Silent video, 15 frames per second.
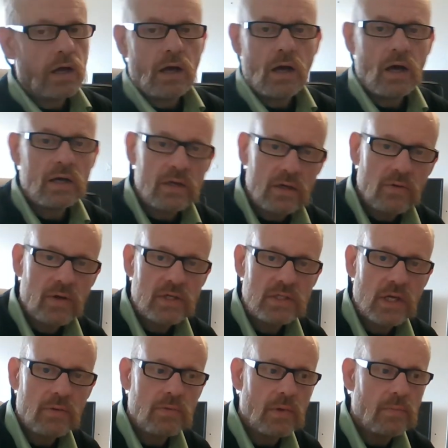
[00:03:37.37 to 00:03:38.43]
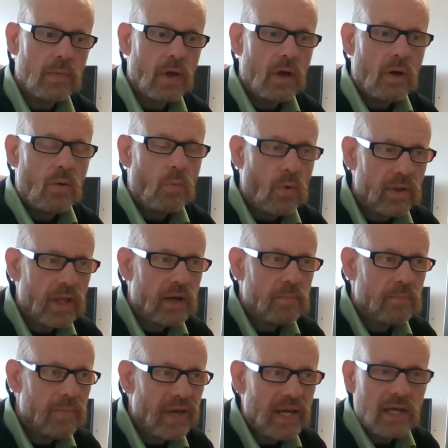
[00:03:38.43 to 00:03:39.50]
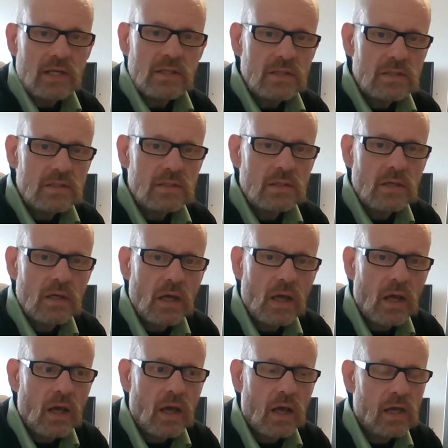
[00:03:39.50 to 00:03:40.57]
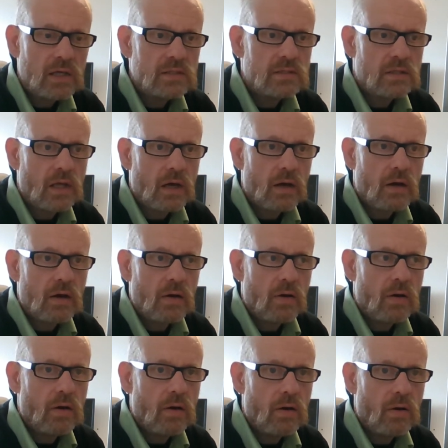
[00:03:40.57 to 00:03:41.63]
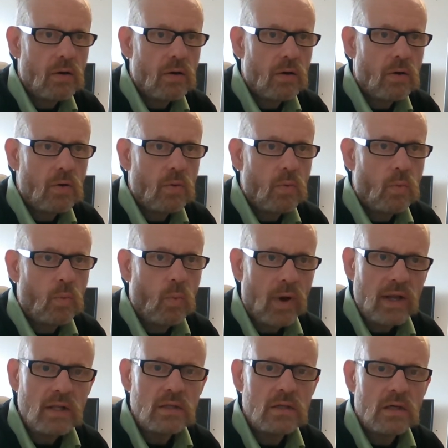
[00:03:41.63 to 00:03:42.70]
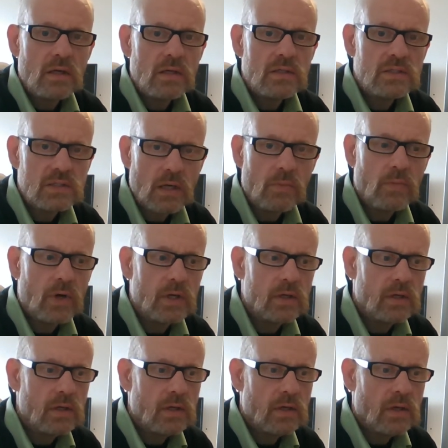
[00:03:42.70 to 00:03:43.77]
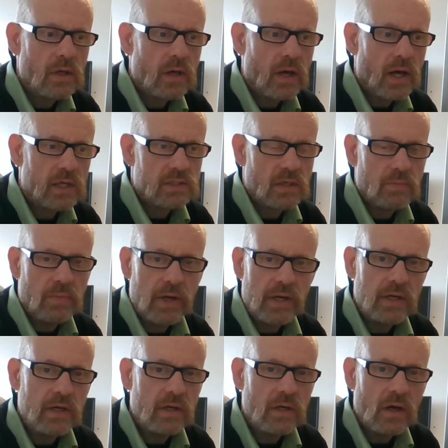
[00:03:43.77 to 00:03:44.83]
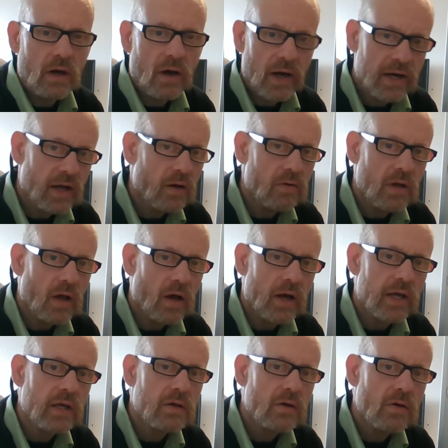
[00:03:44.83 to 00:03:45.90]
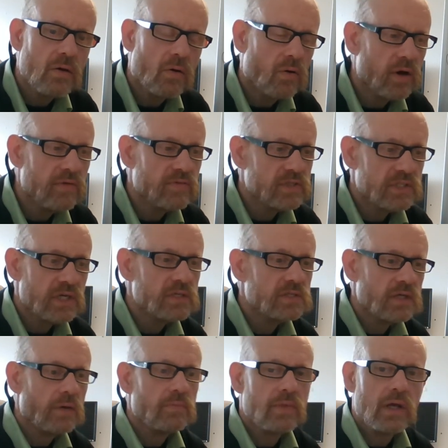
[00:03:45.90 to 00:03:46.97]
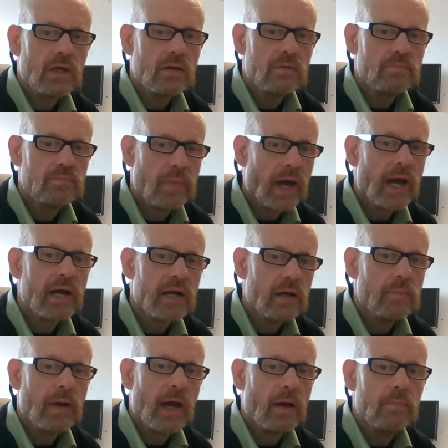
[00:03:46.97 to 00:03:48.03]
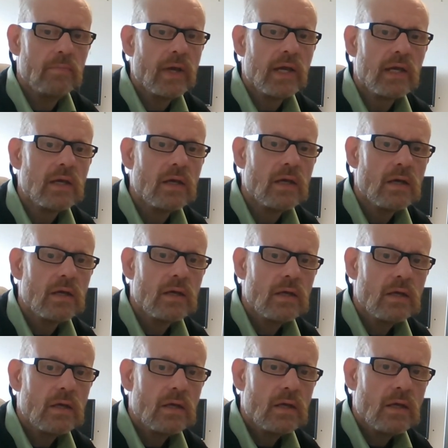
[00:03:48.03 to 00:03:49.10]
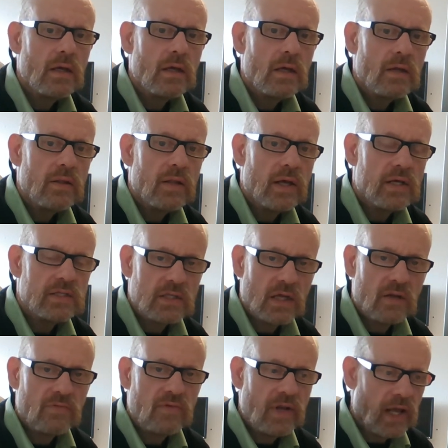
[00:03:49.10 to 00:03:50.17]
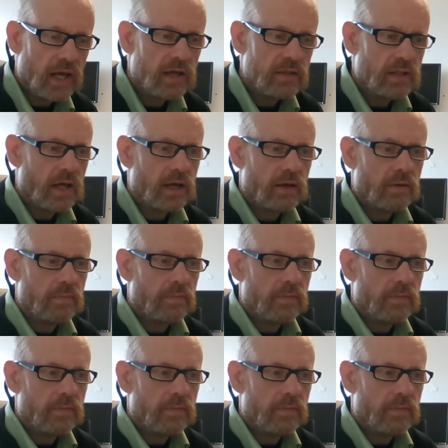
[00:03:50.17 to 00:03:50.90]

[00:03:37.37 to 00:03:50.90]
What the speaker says: I'm going to accept them. What that means is that when someone has an opinion I don't like, or even says something bad about me, that instead of letting that